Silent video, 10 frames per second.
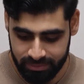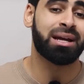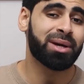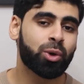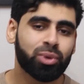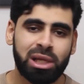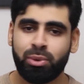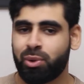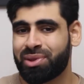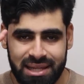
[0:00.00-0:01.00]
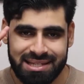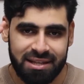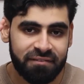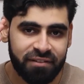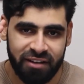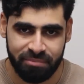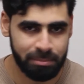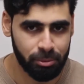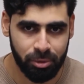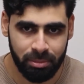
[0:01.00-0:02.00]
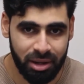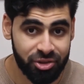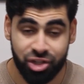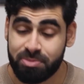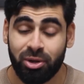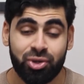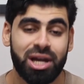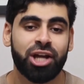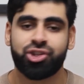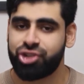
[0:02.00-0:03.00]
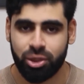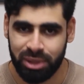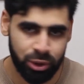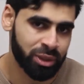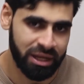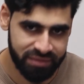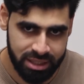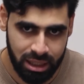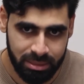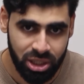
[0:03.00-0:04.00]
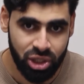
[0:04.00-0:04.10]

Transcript: Now, I only work with less than 5 people per month just because I genuinely don't have time.